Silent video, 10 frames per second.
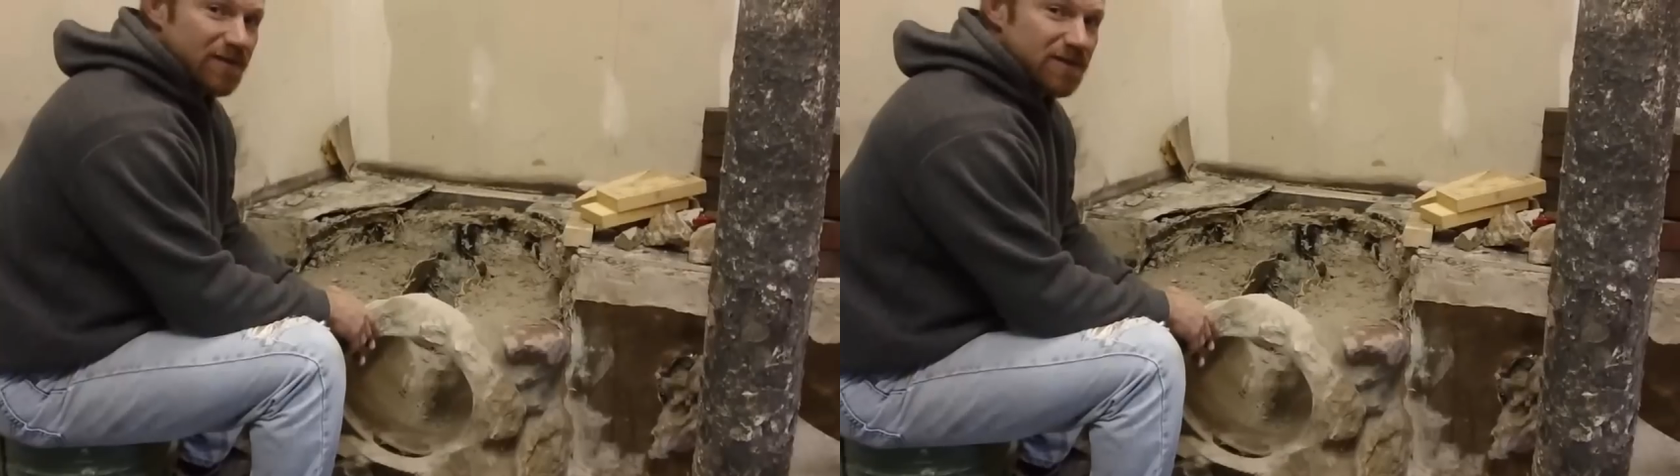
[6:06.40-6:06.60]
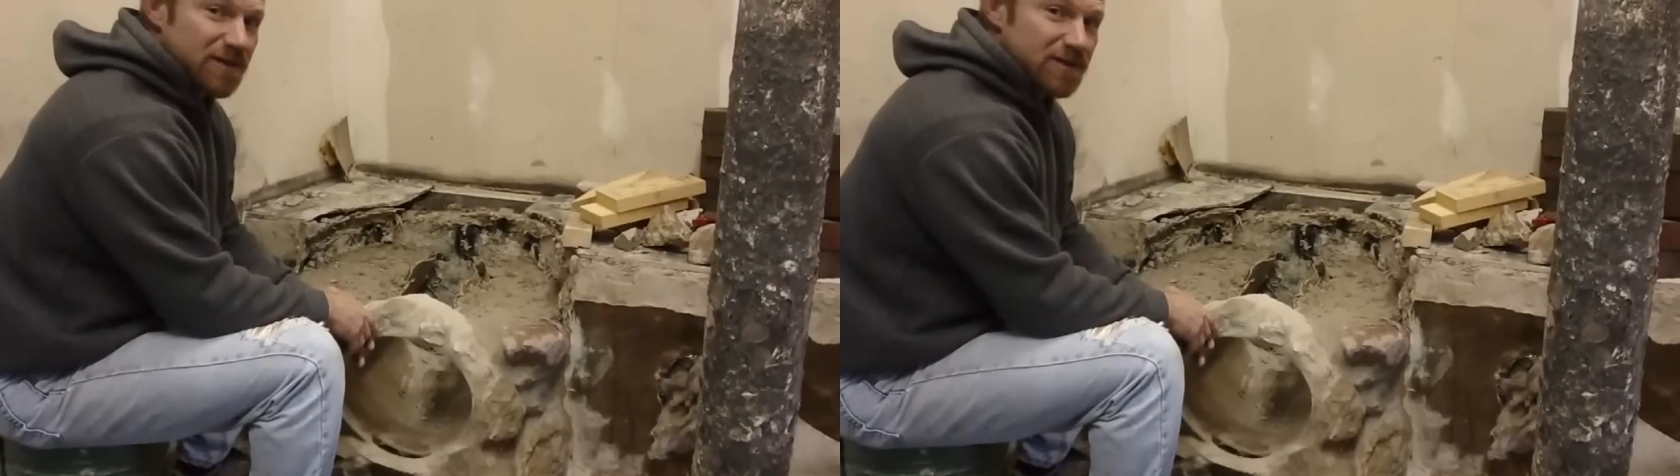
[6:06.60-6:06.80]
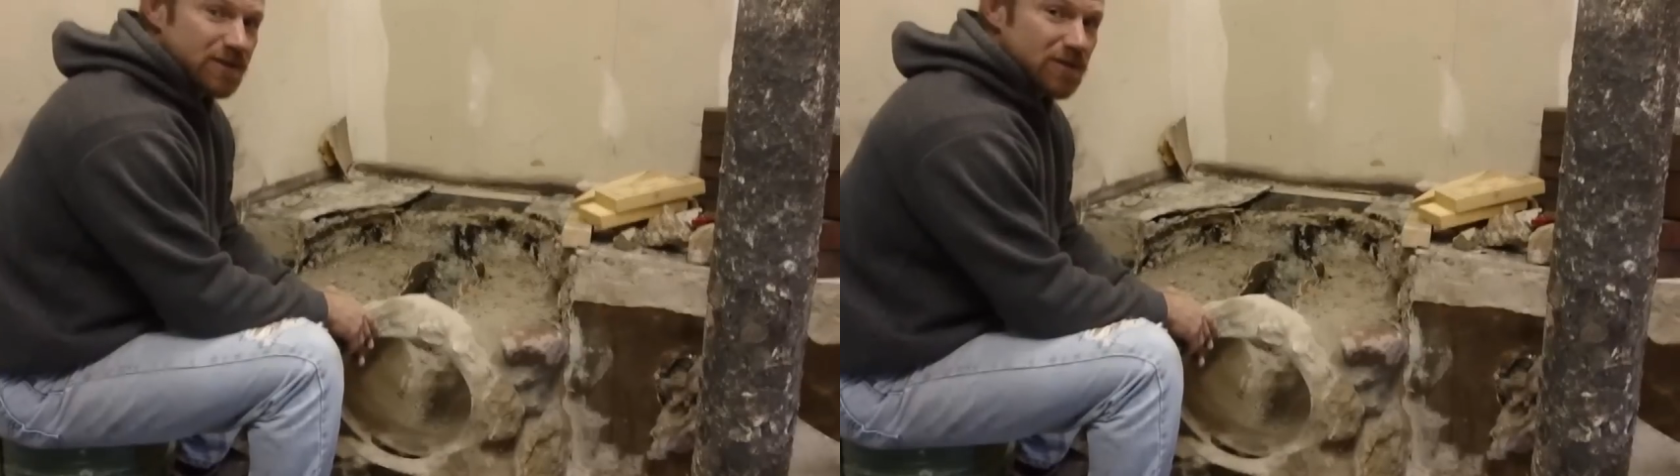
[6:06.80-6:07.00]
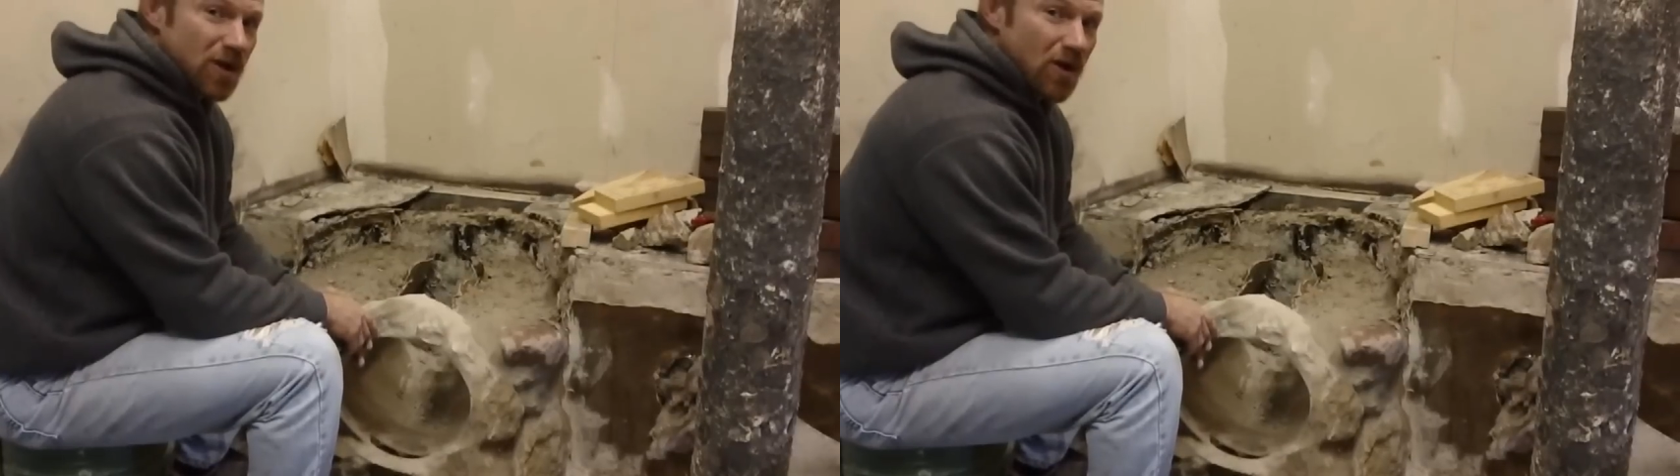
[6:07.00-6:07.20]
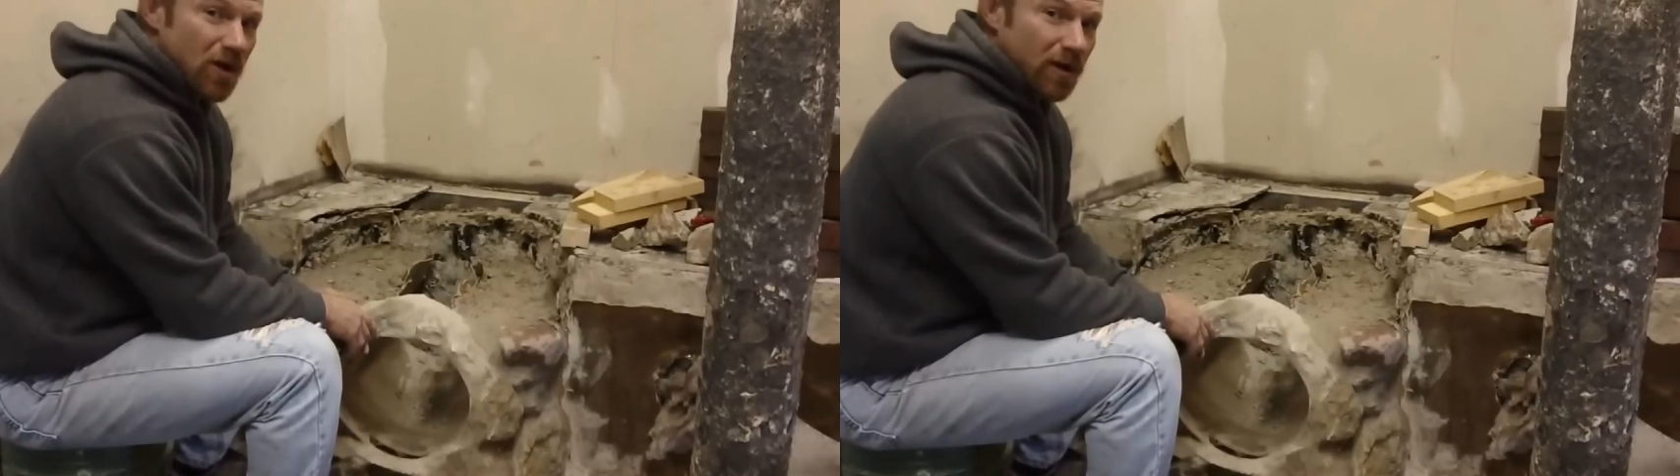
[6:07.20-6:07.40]
a 6-inch
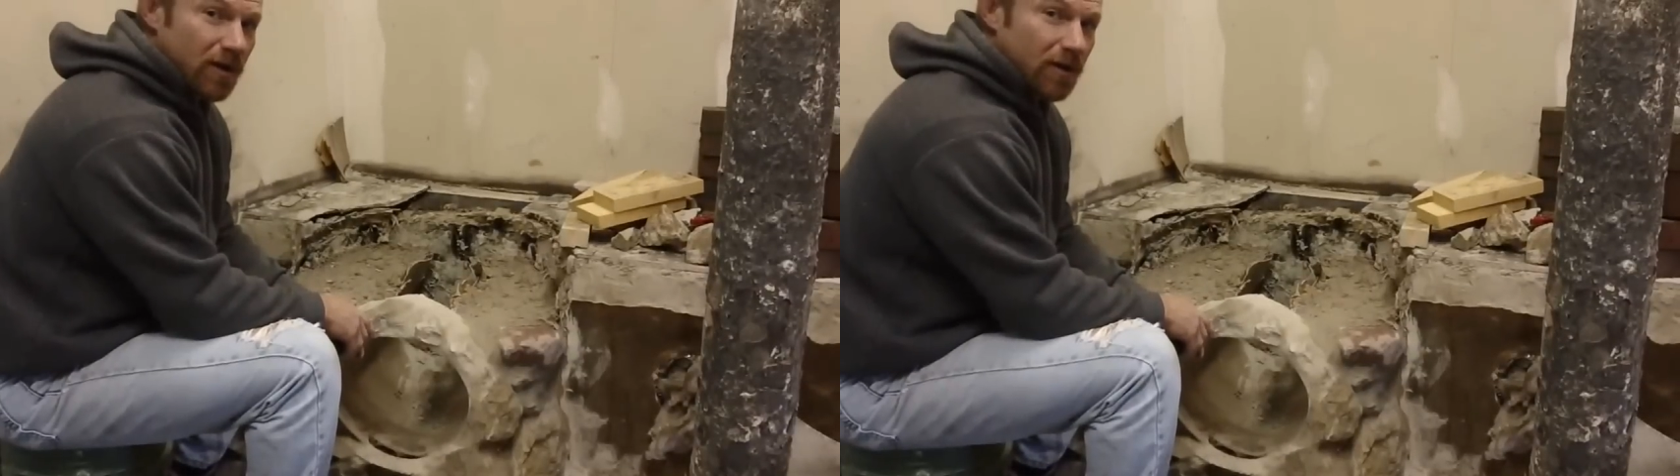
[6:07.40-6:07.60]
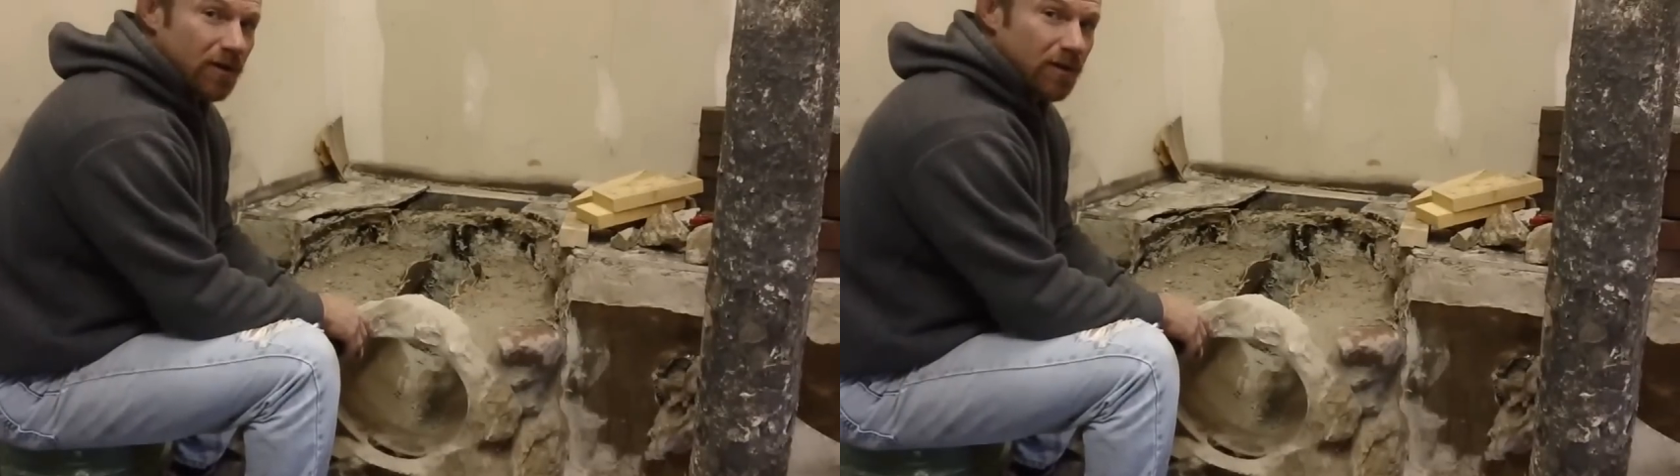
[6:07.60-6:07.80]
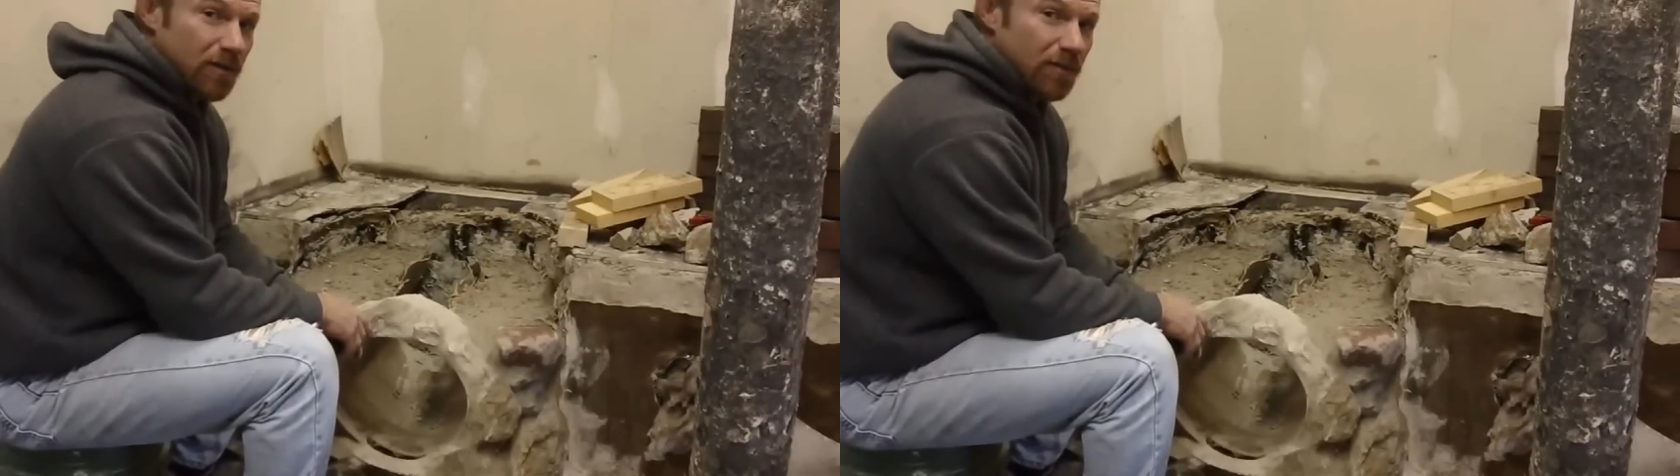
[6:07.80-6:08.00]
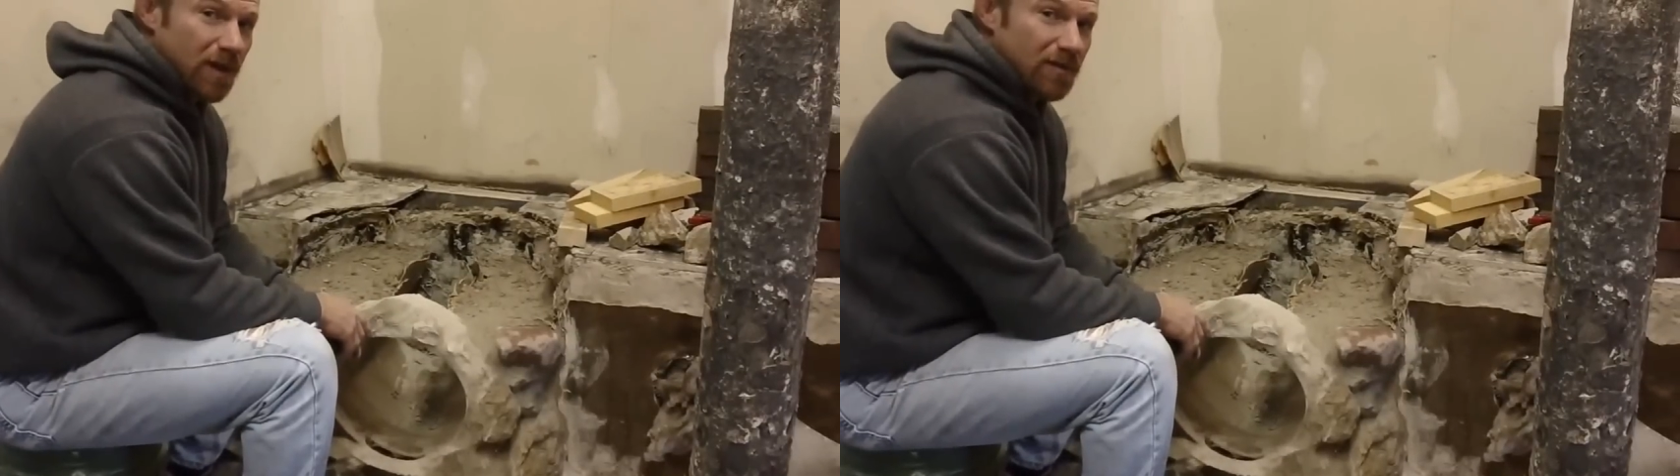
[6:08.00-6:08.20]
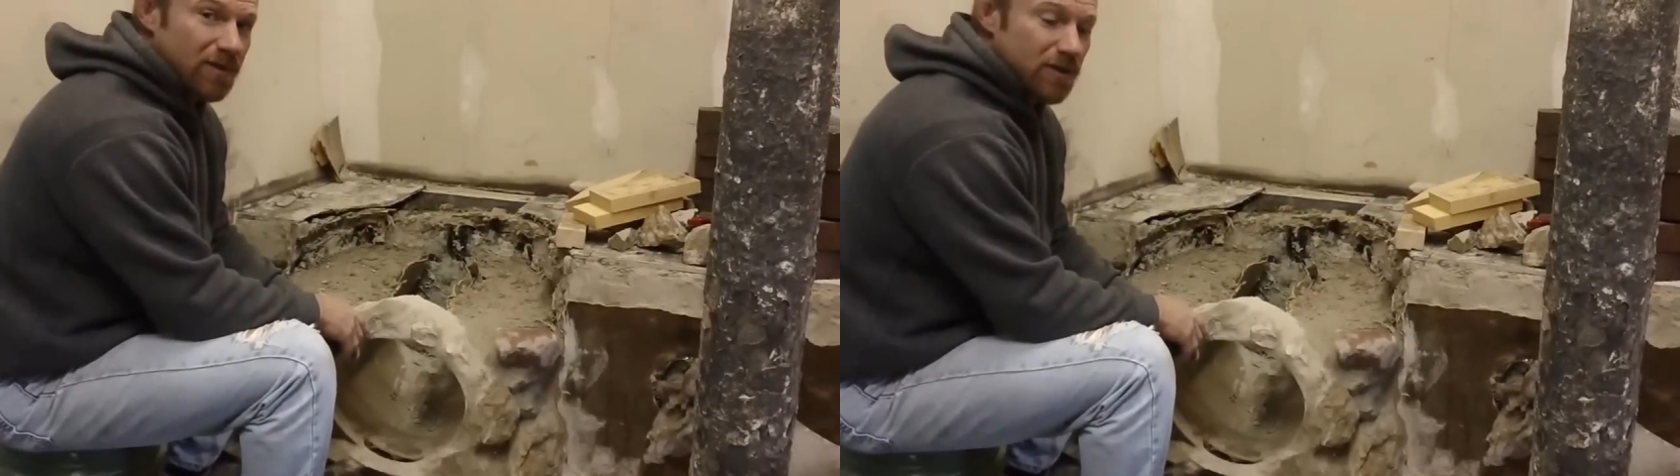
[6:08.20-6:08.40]
log in here.
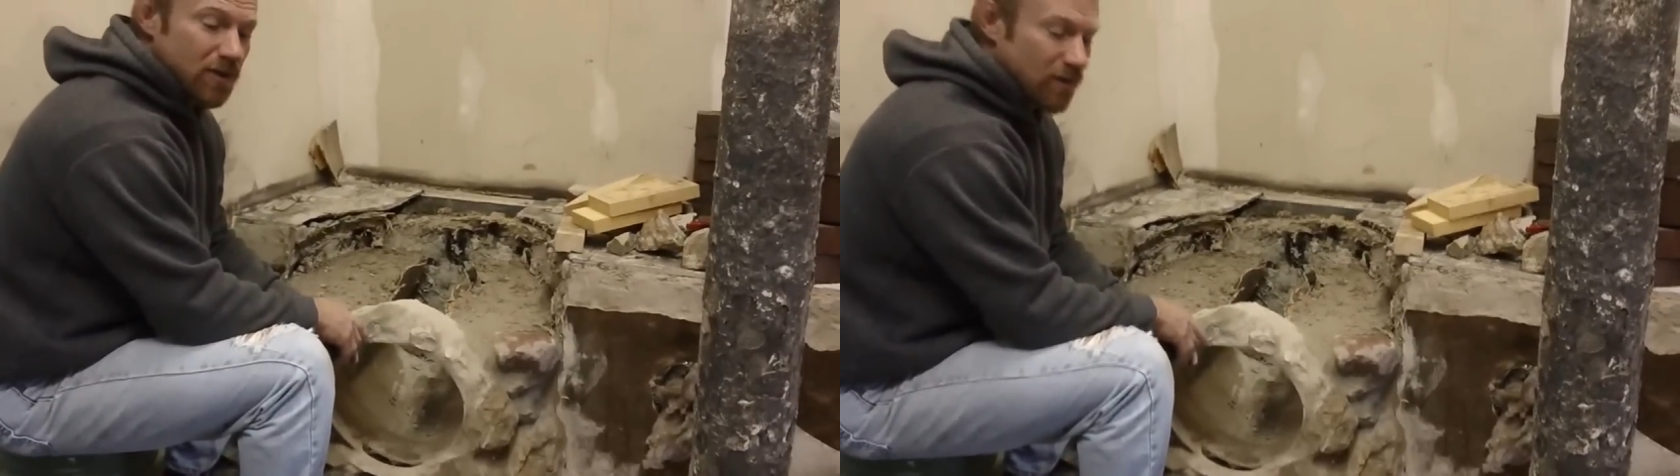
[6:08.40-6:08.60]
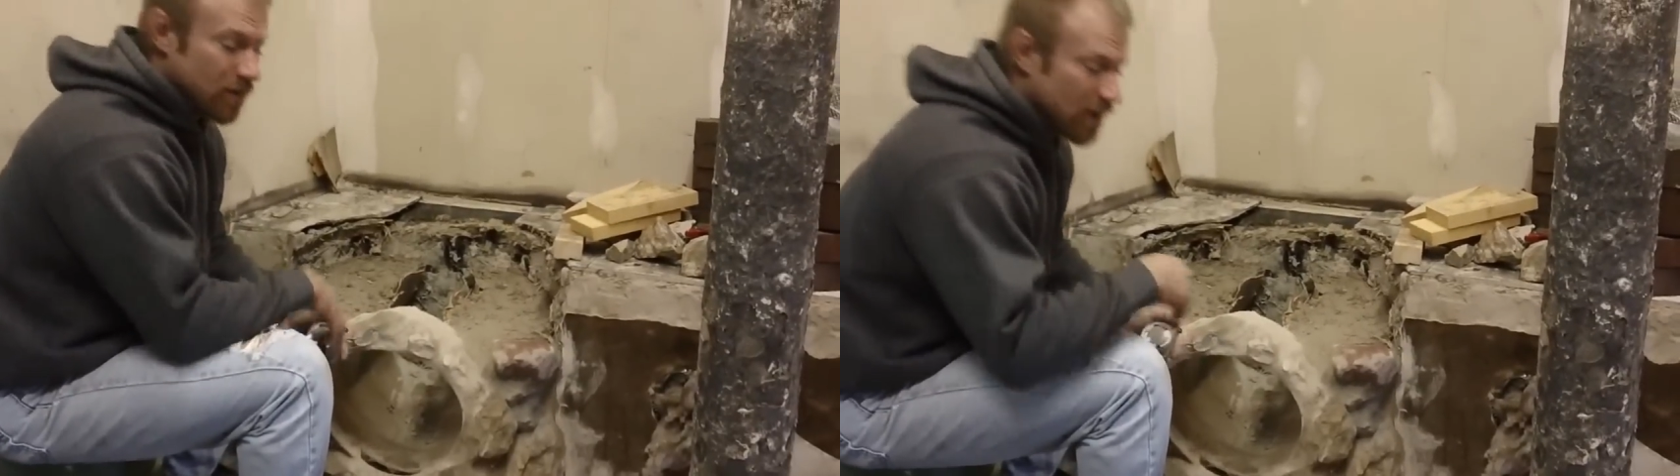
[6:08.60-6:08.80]
Maybe 2 of them.